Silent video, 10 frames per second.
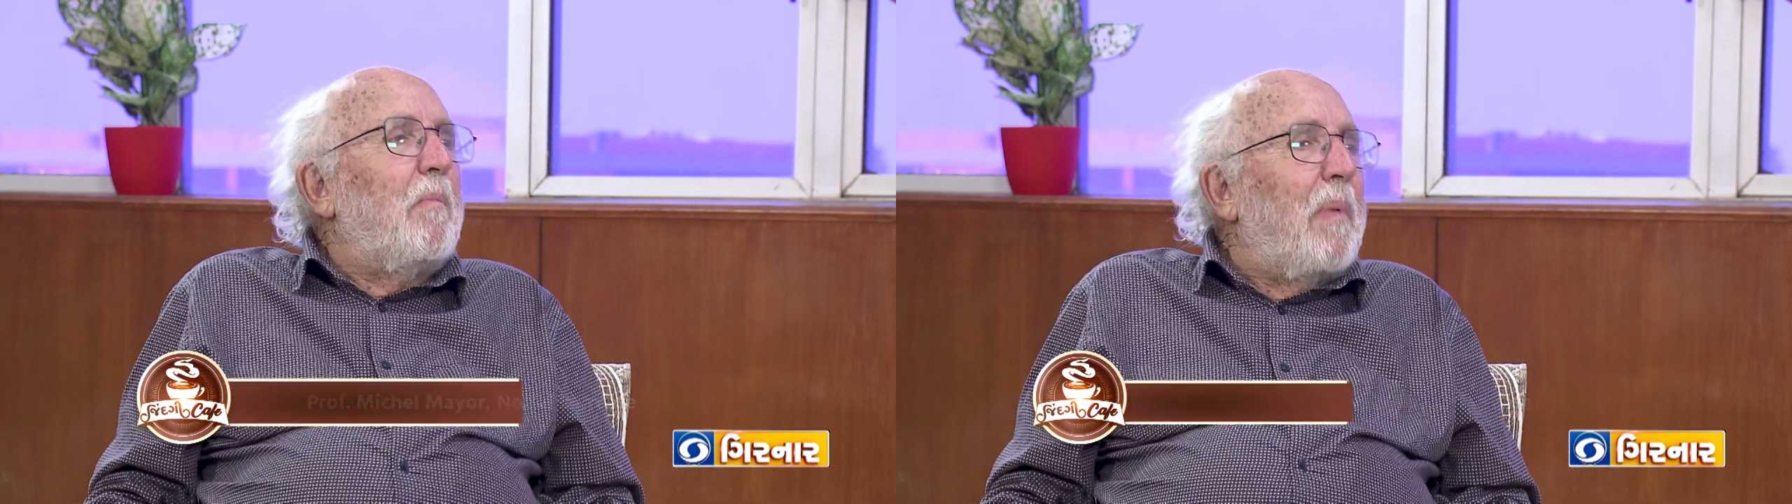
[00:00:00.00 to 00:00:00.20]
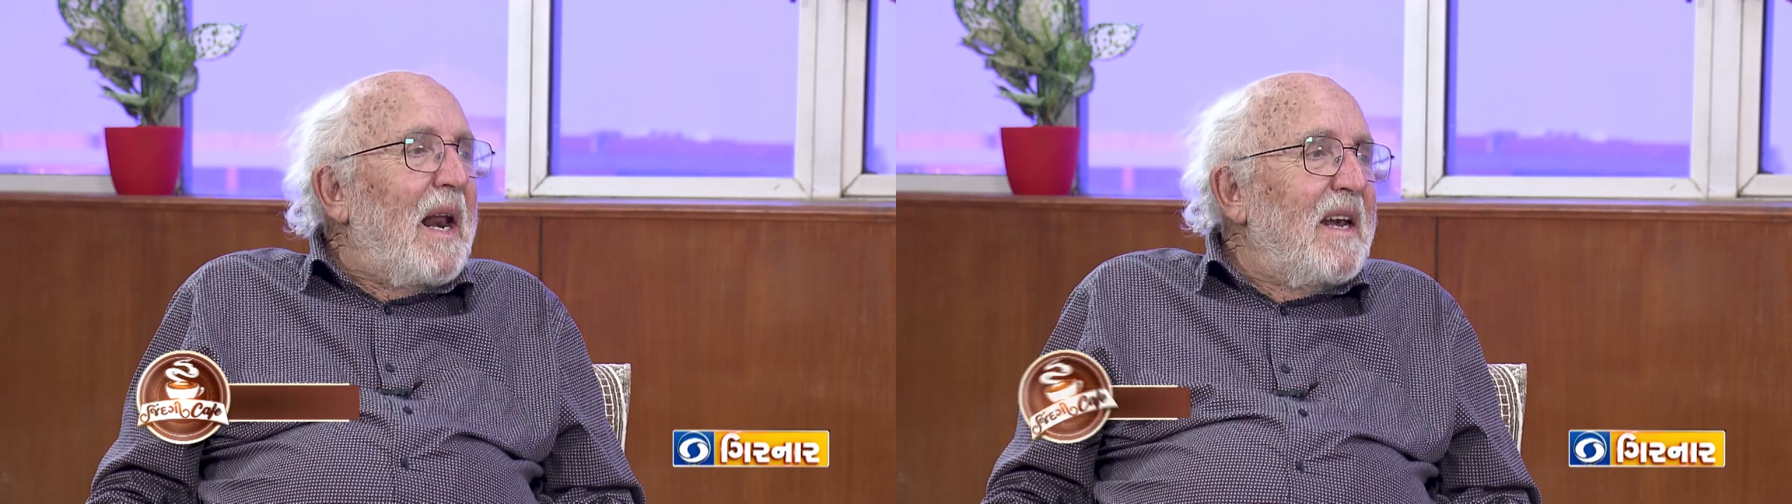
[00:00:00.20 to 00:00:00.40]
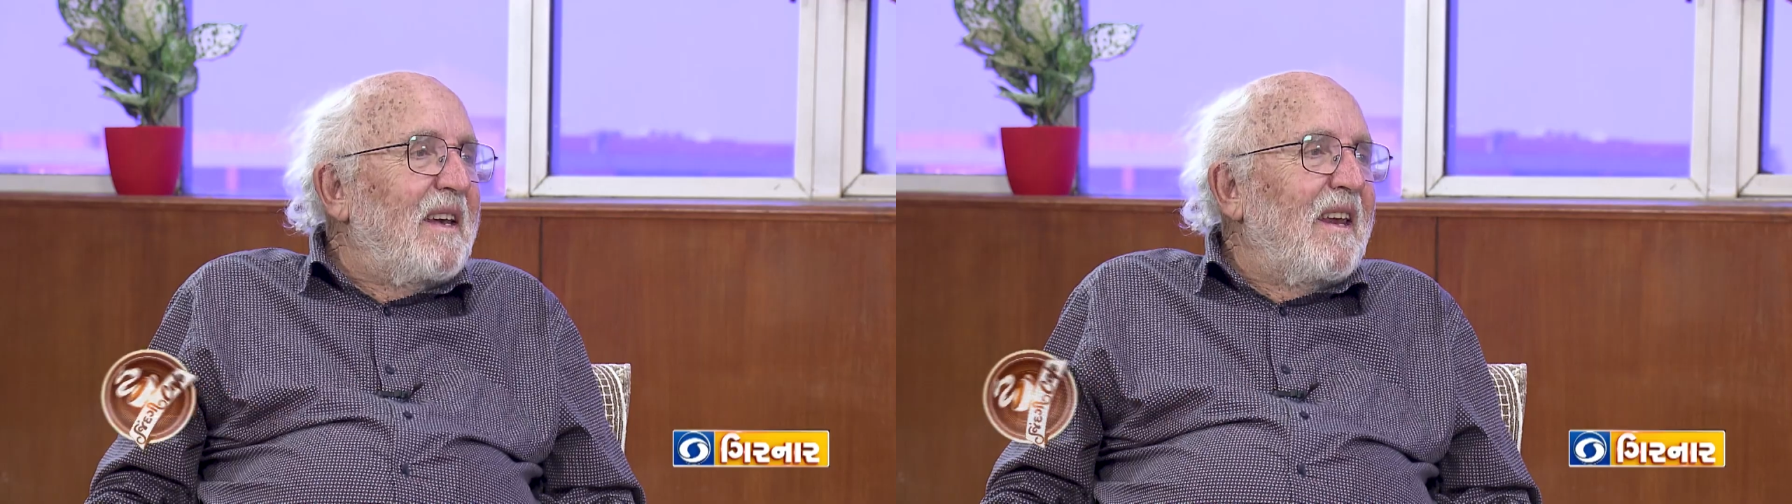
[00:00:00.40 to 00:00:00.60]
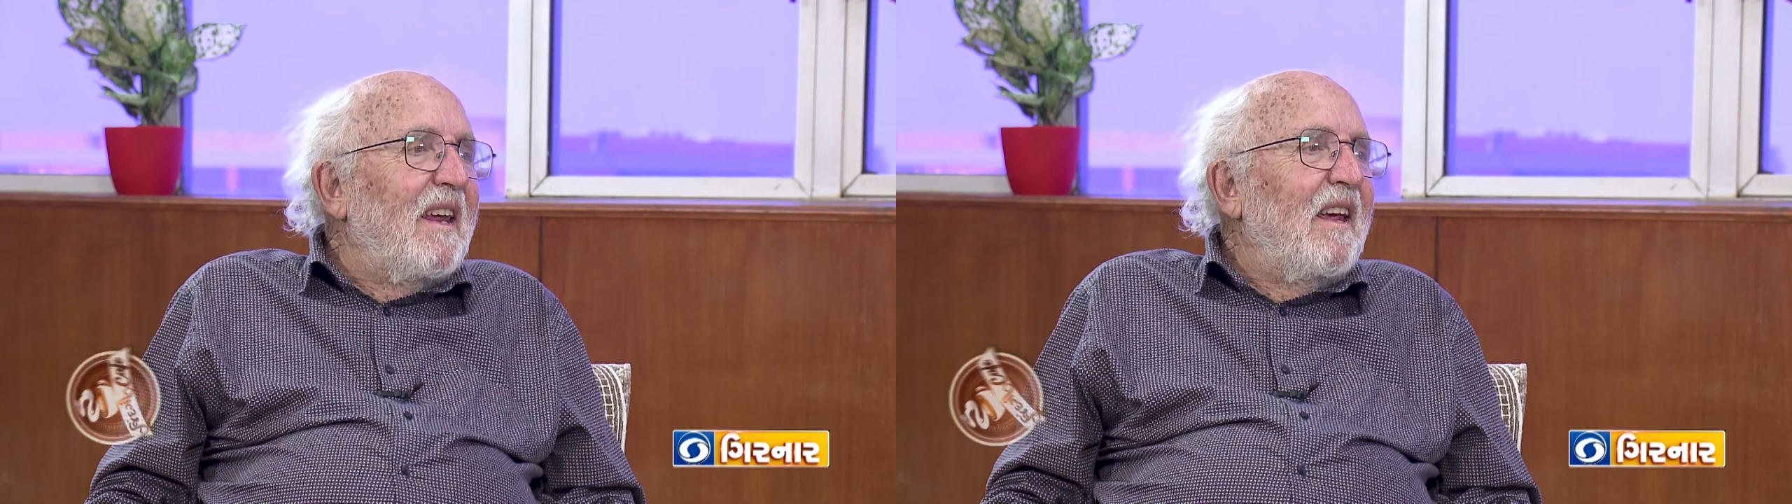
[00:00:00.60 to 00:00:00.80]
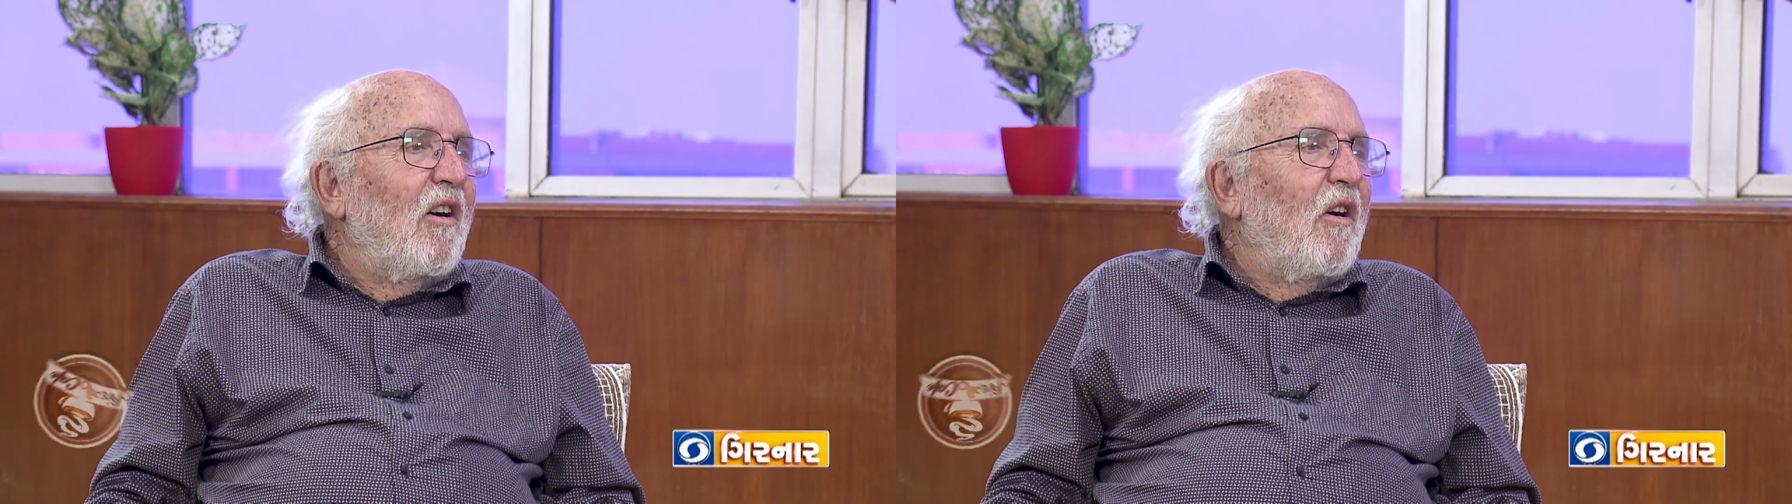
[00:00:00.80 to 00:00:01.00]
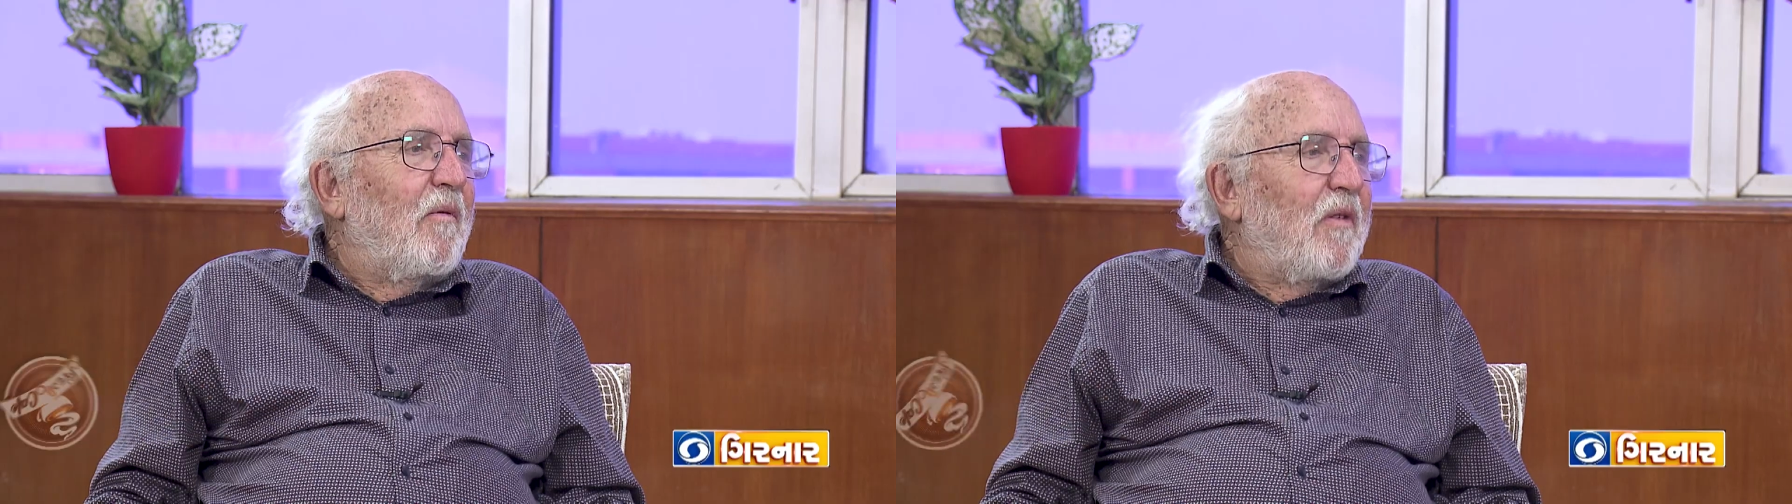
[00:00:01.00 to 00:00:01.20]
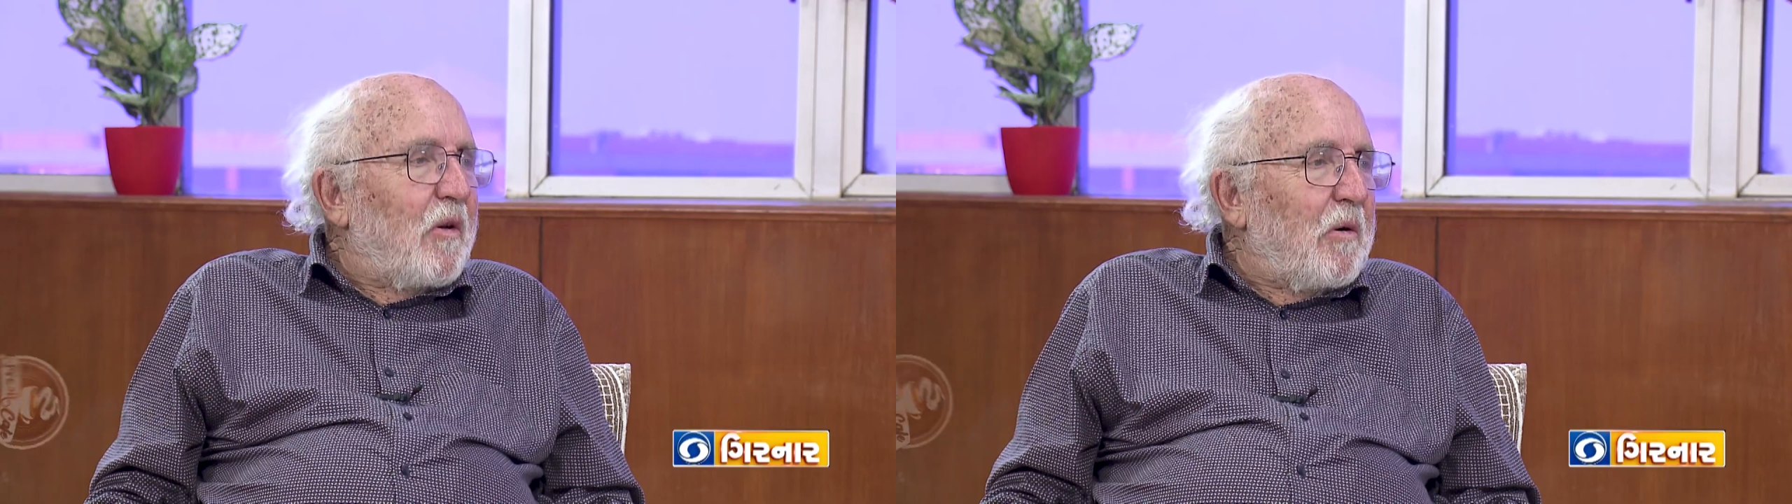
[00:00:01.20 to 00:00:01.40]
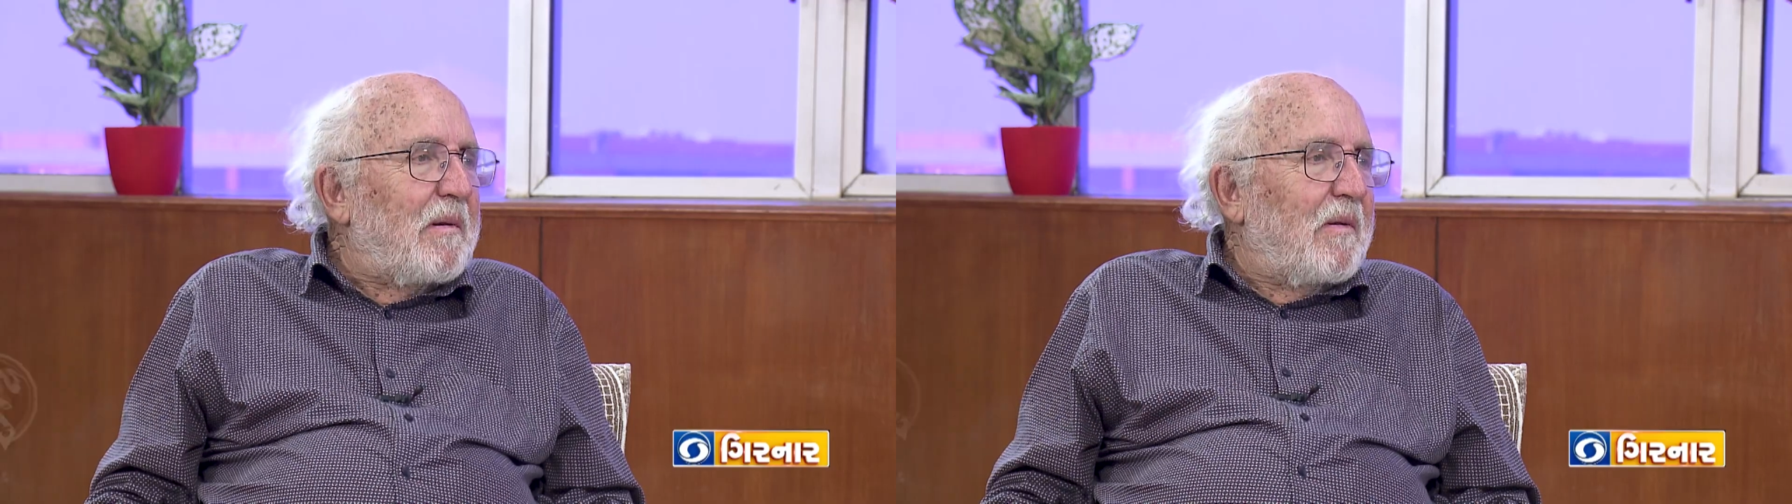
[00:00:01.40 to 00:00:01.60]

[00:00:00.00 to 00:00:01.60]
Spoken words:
plenty of huge